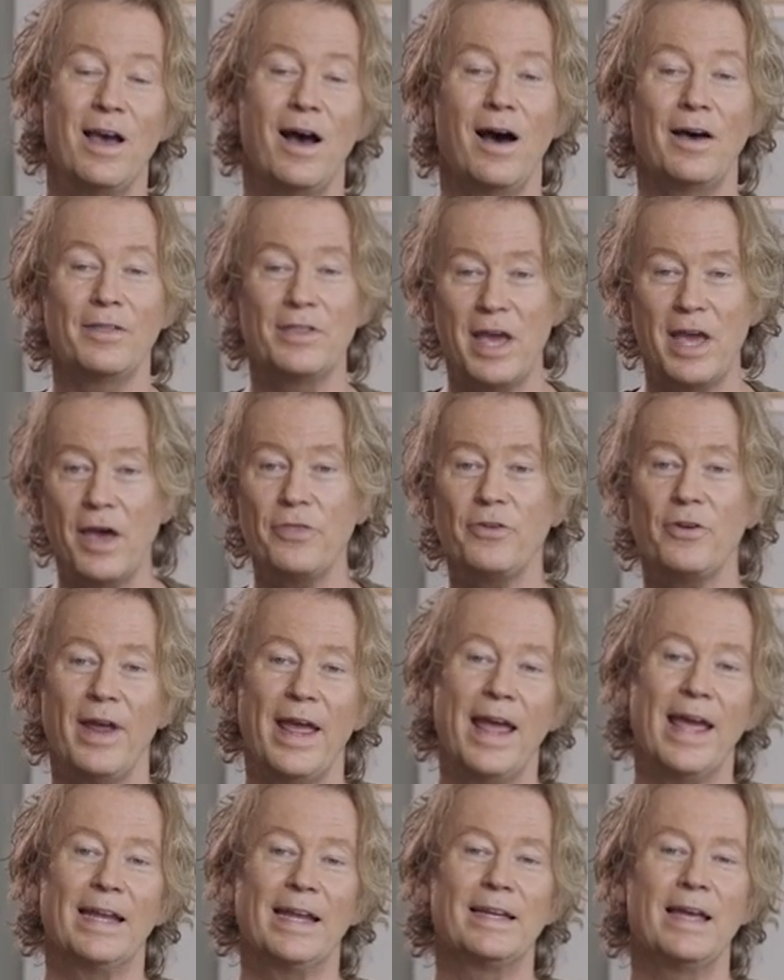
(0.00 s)
On the other
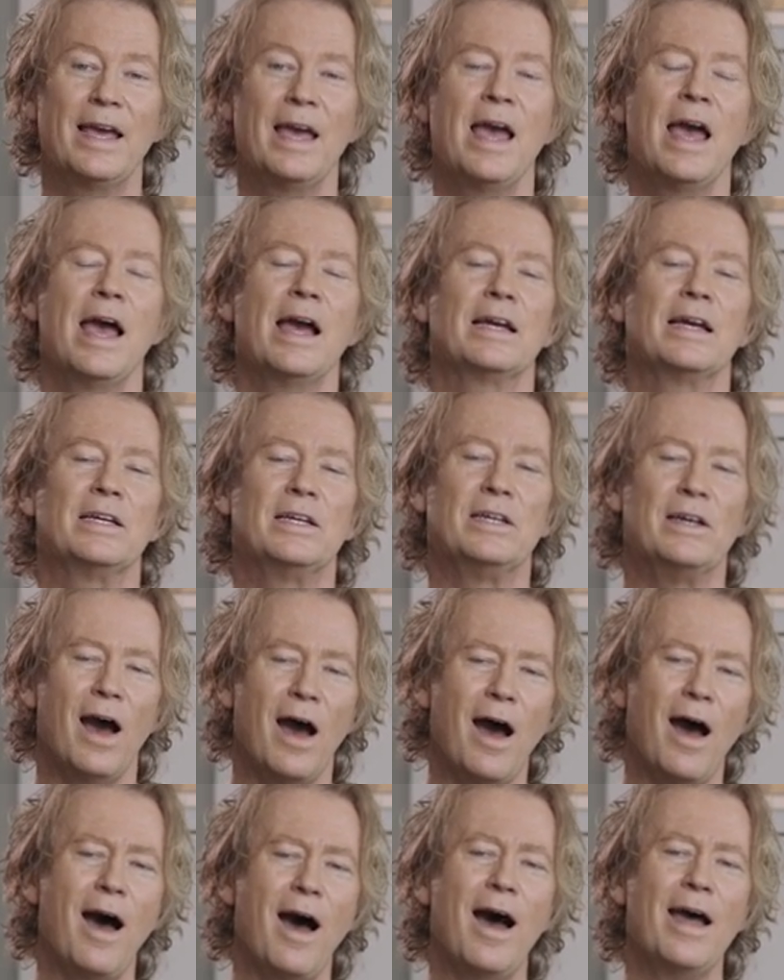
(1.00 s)
hand,
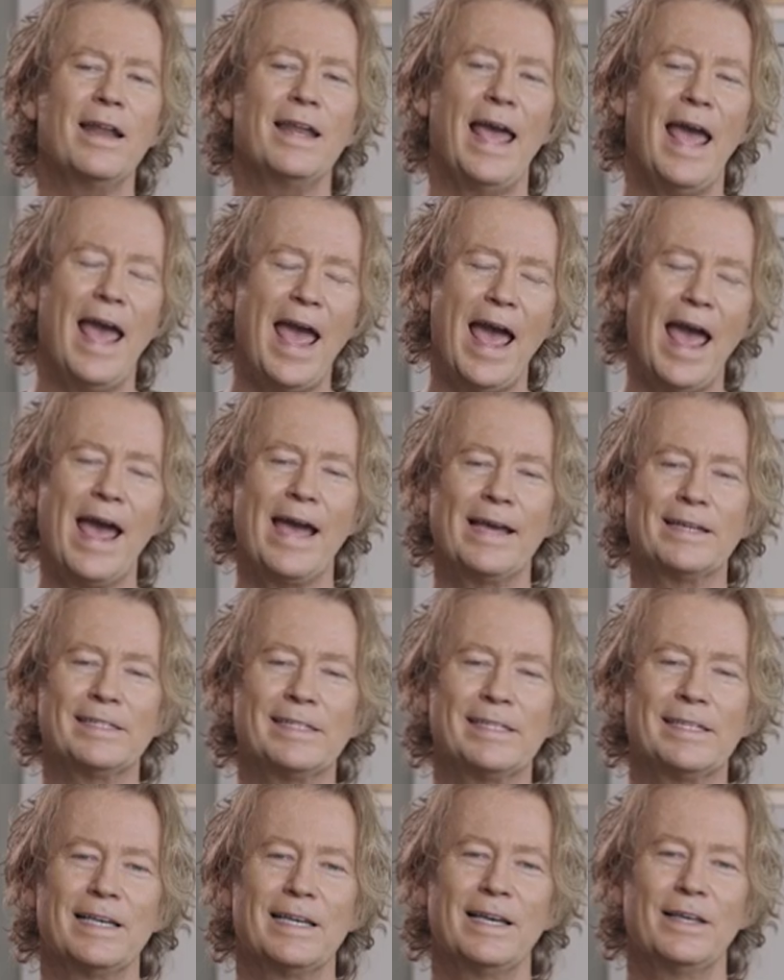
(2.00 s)
God
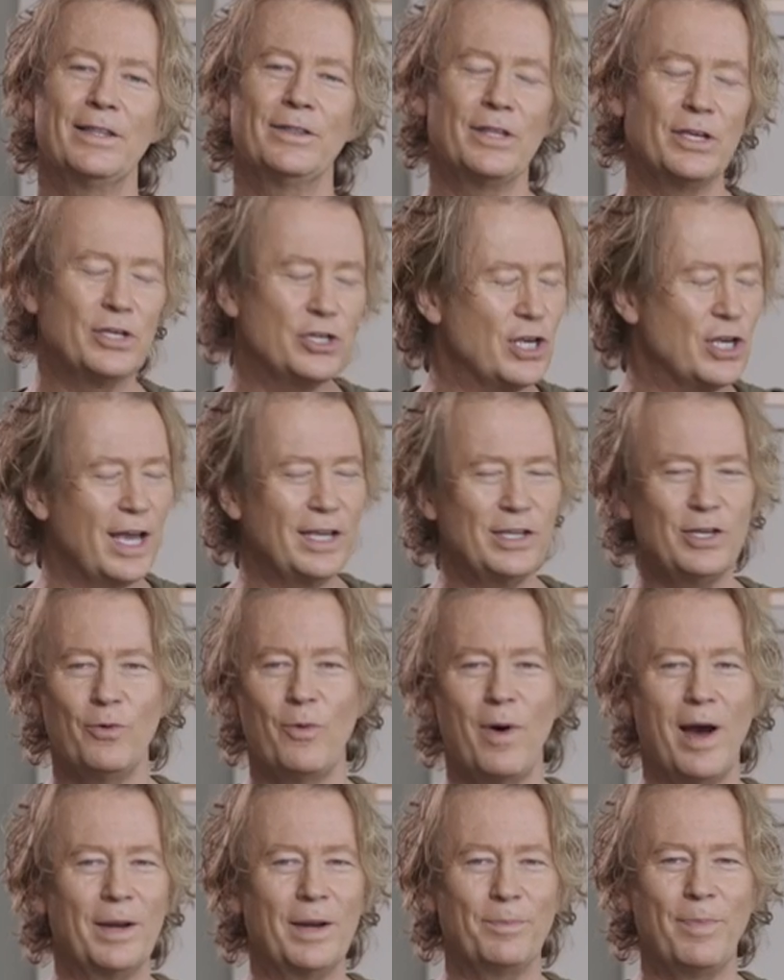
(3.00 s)
has the
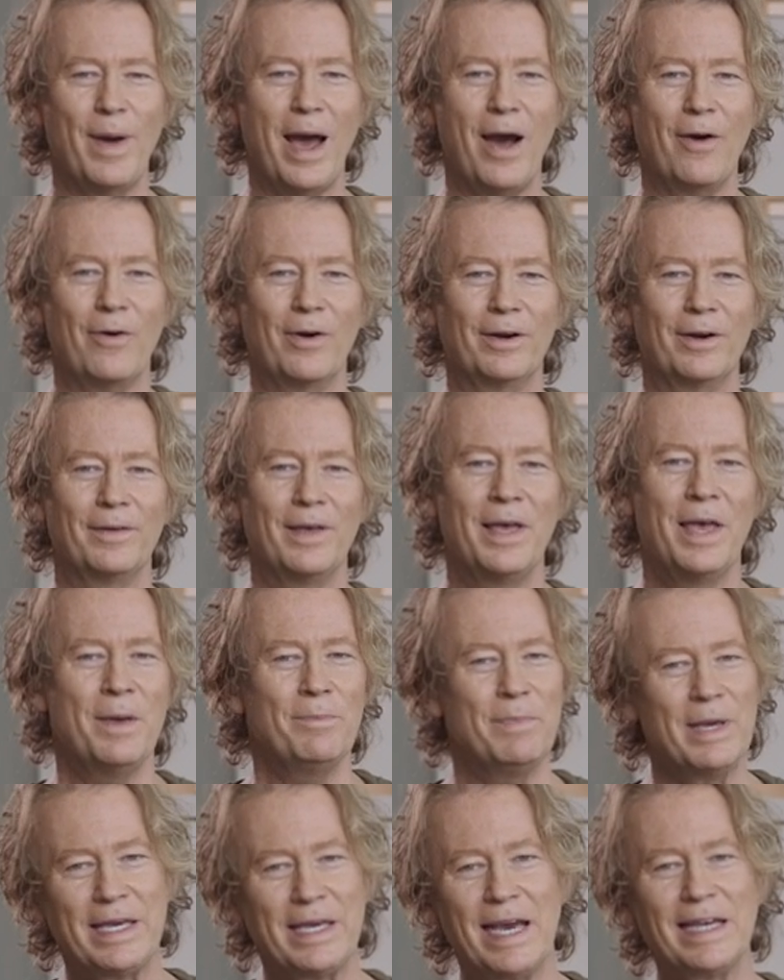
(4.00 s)
genuine power
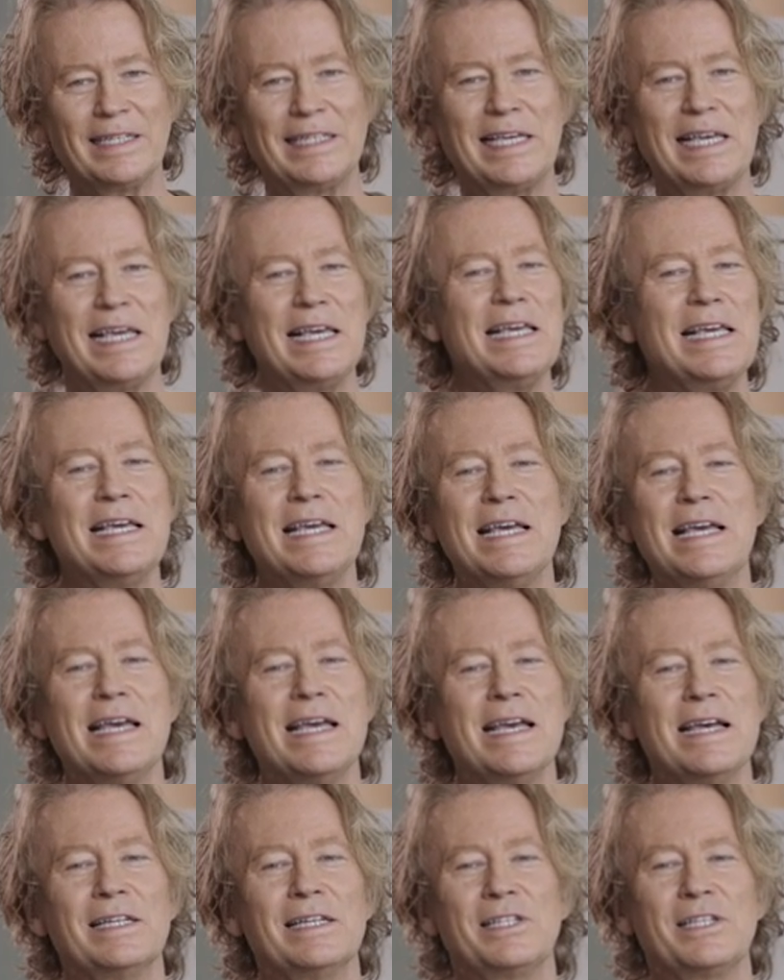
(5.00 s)
because He
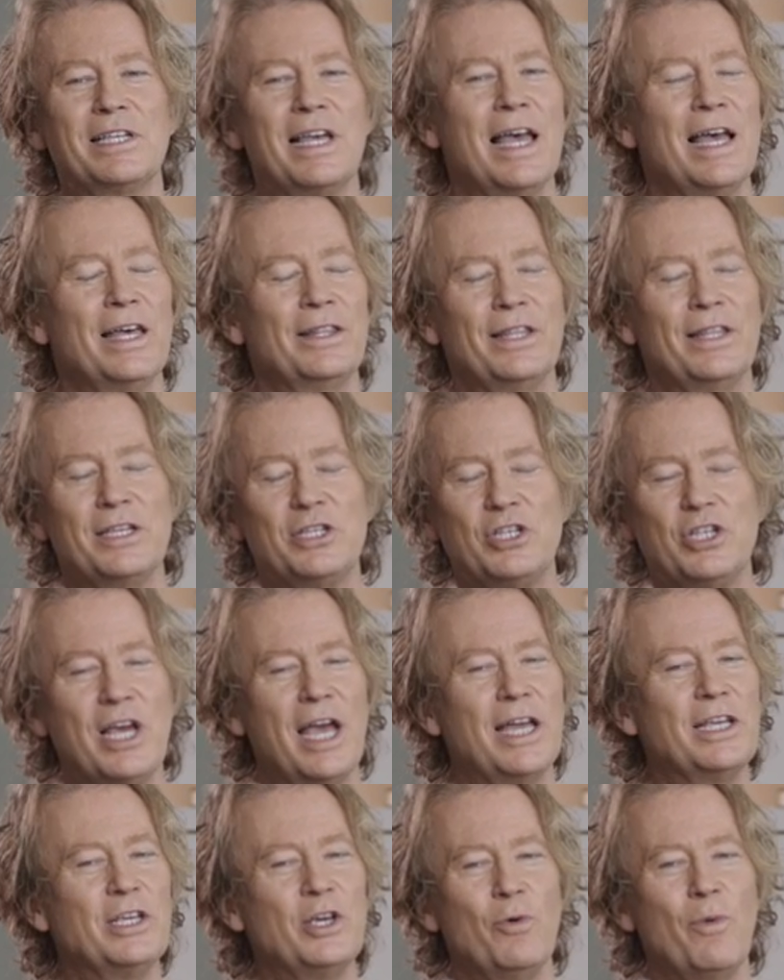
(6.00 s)
is the
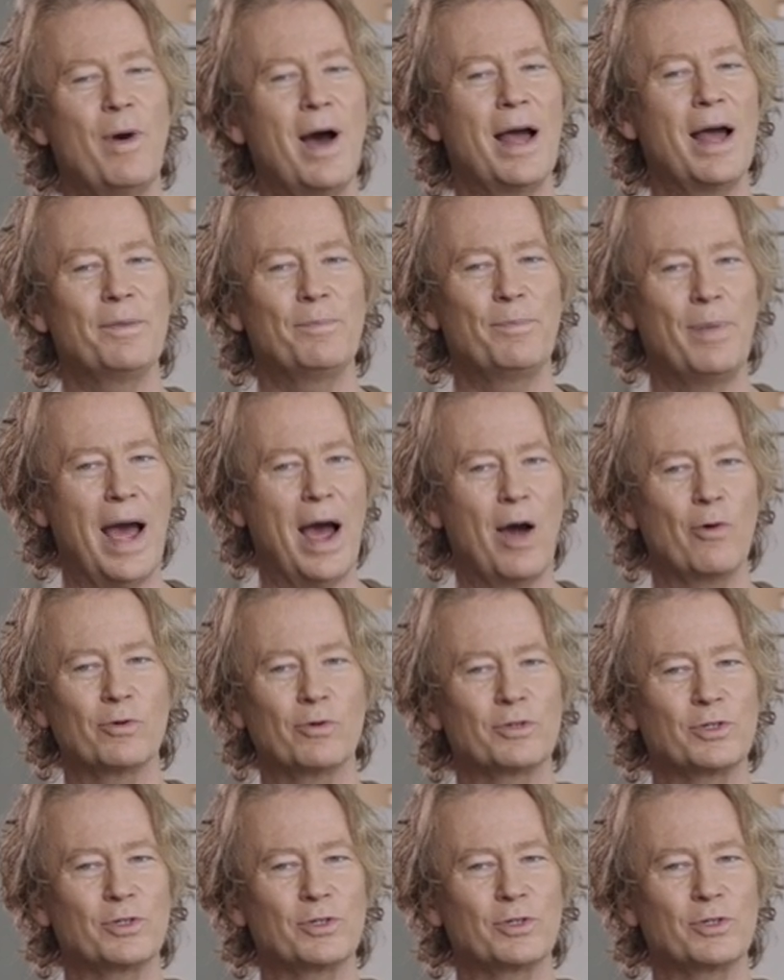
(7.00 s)
genuine power